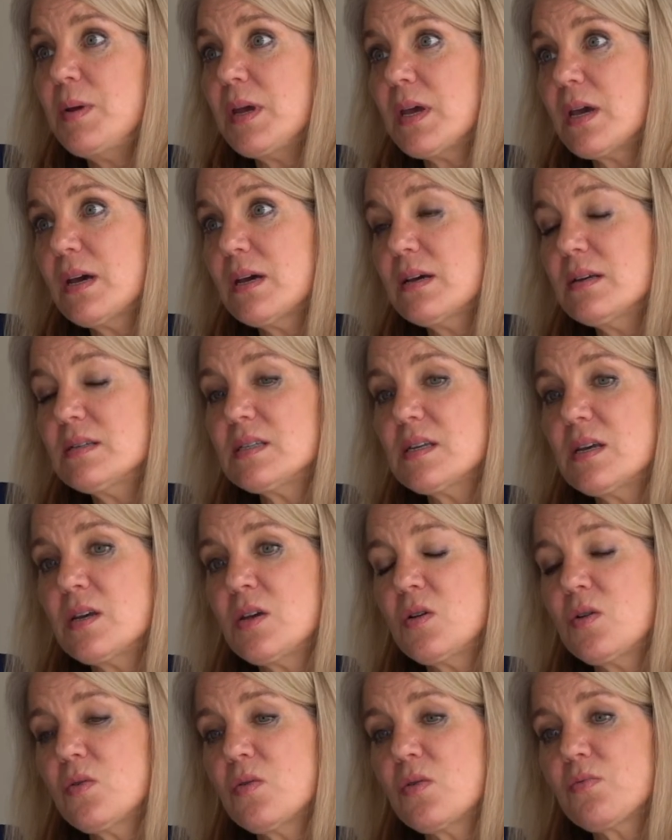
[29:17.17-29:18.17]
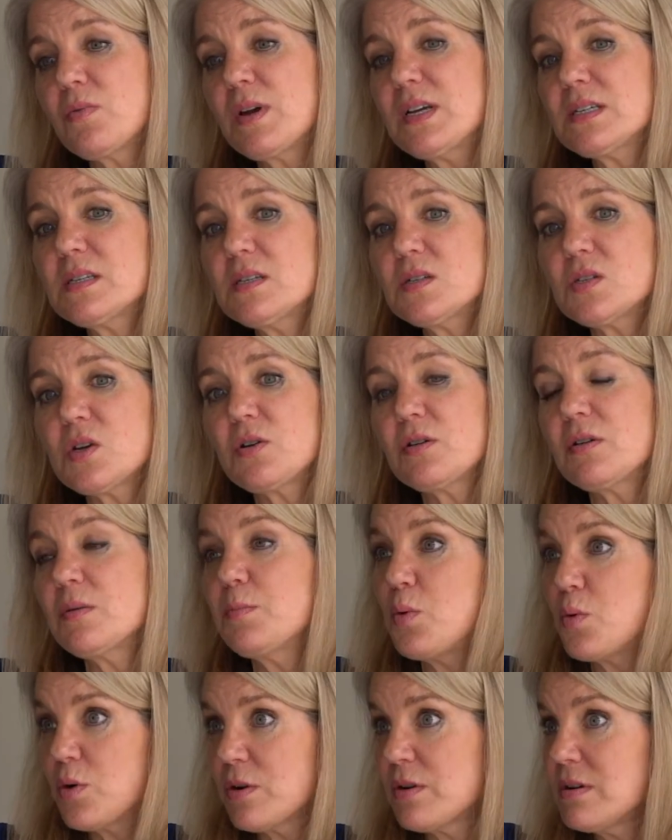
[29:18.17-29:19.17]
Because the races are
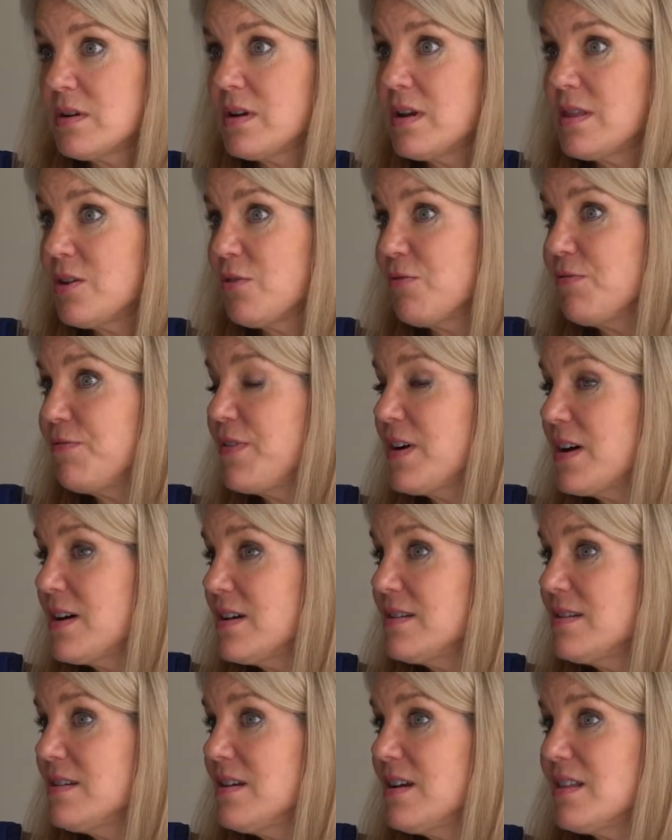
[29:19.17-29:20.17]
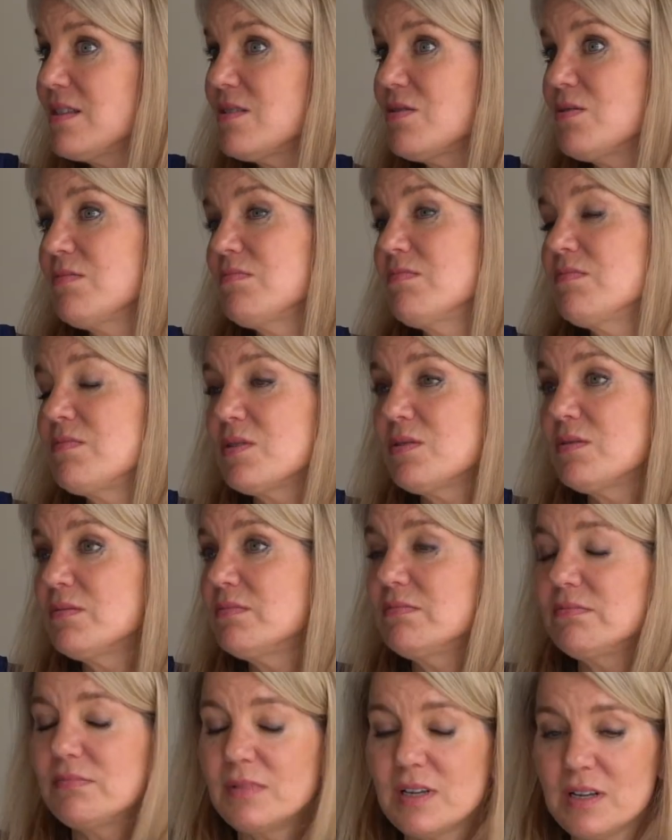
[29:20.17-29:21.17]
important and they're fun, and
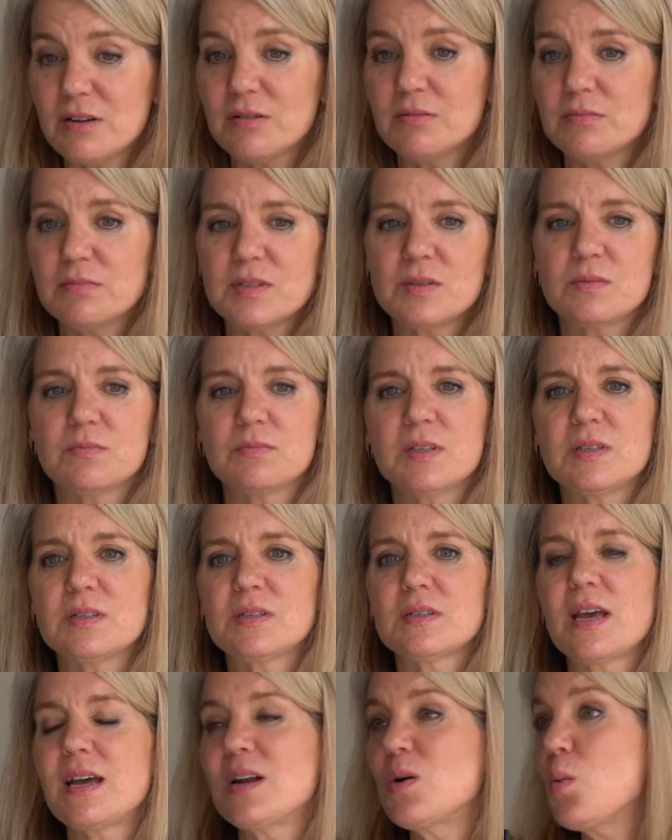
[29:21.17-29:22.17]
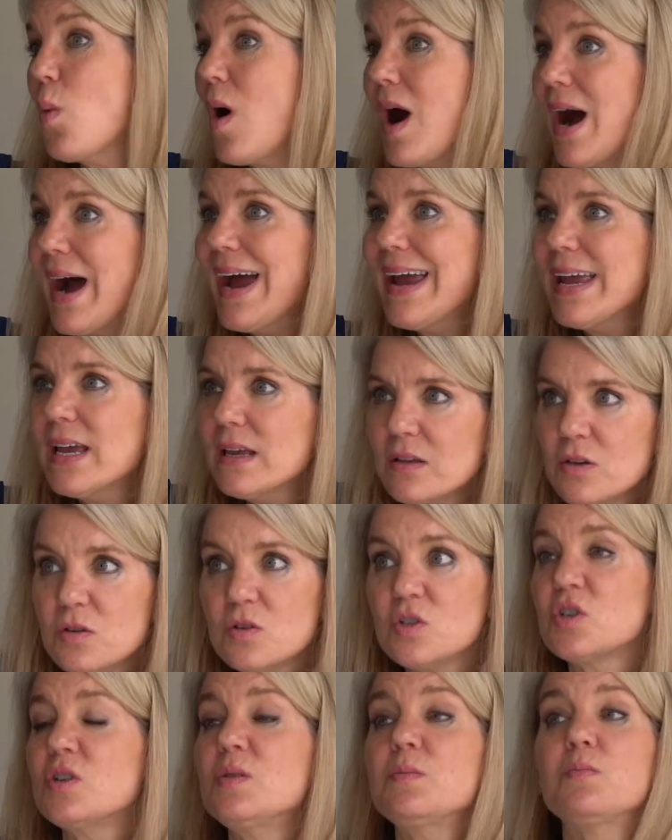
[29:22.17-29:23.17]
they're it's kind of
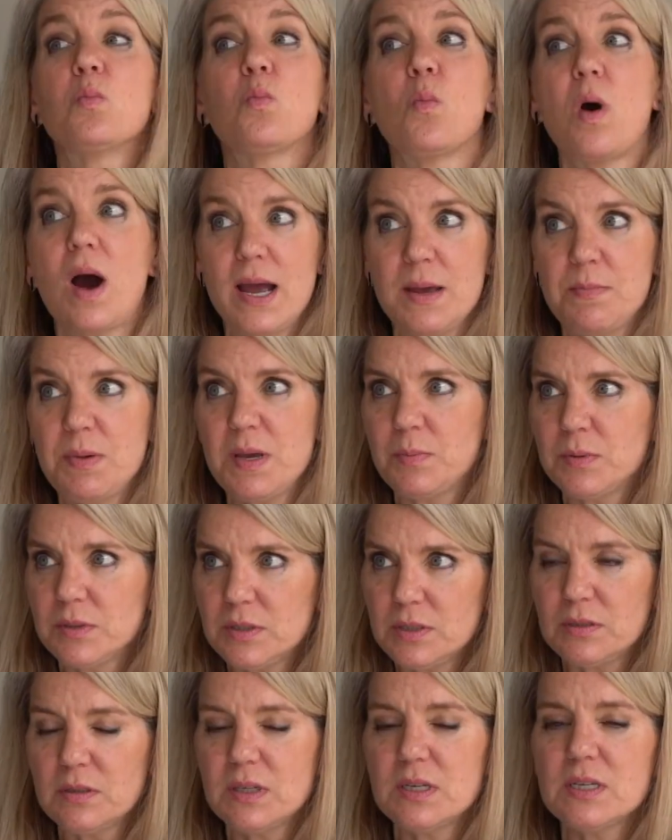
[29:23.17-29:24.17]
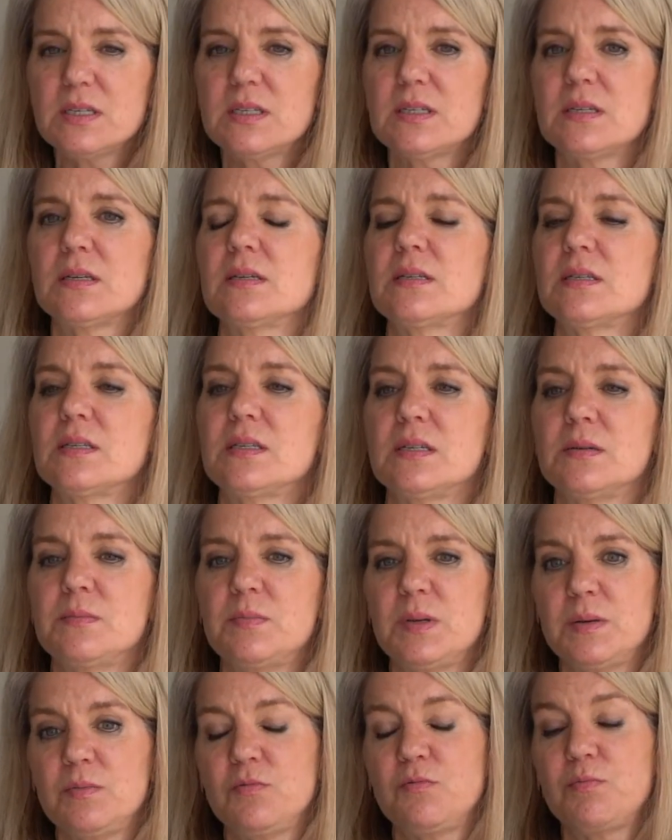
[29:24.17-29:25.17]
why people do this is to
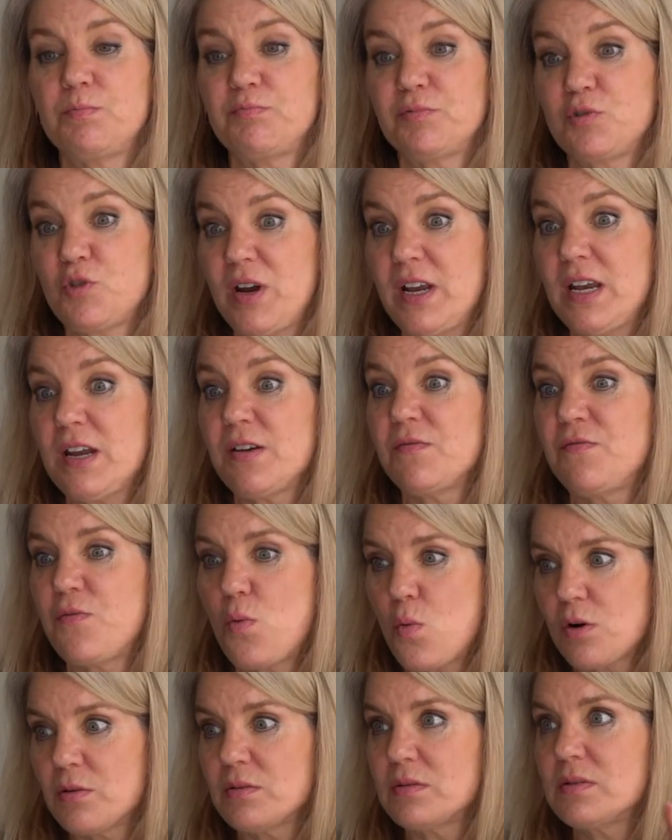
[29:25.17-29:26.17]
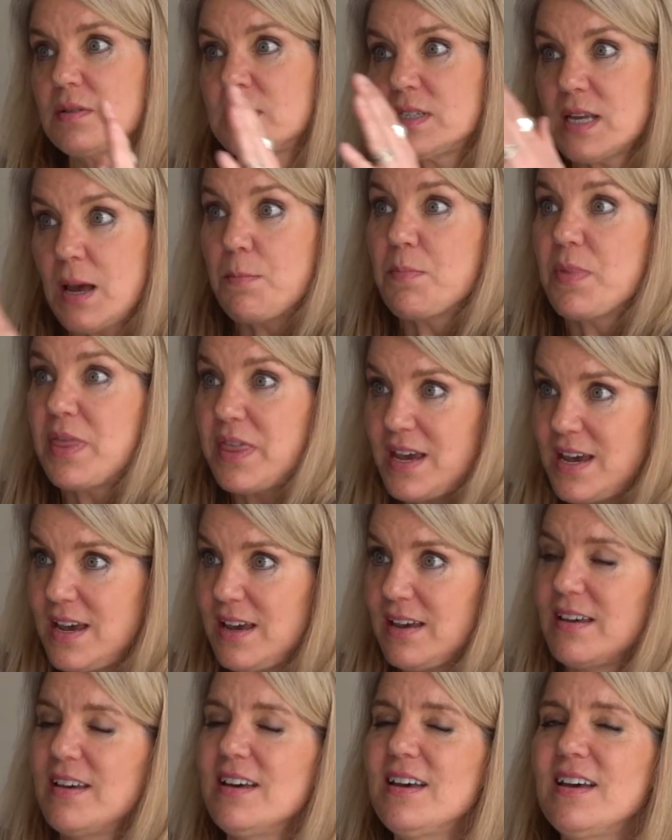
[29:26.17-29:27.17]
be training for
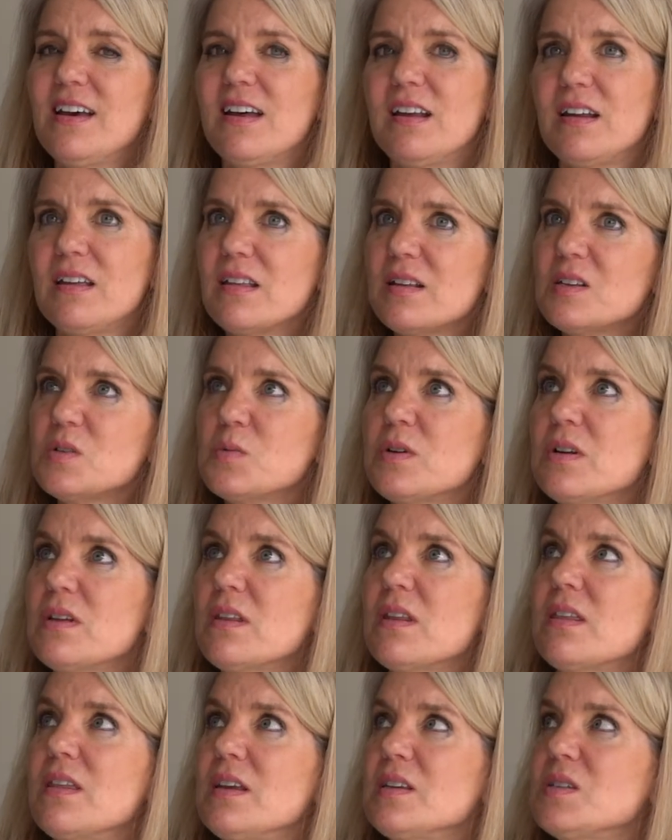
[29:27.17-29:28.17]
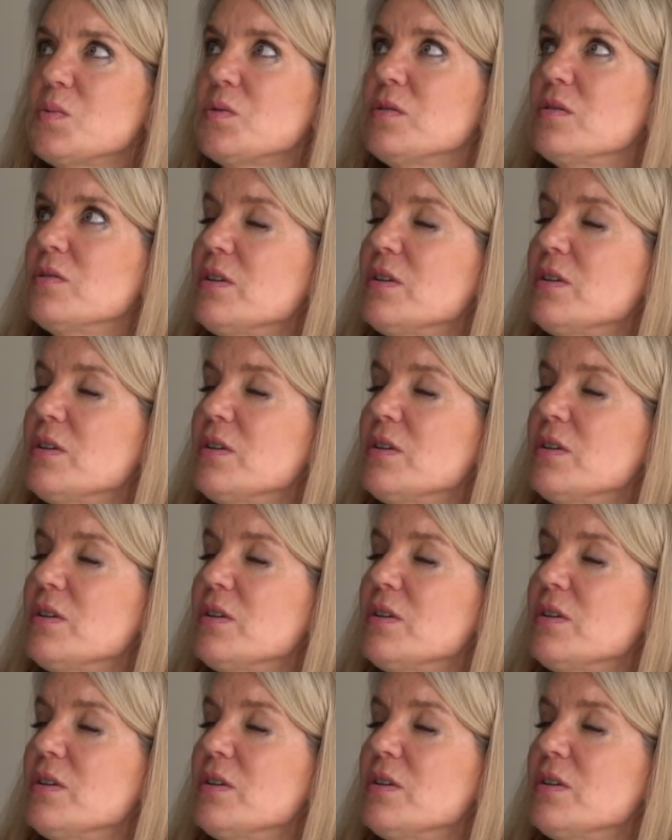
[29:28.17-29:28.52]
something. And I think it's one of the things we're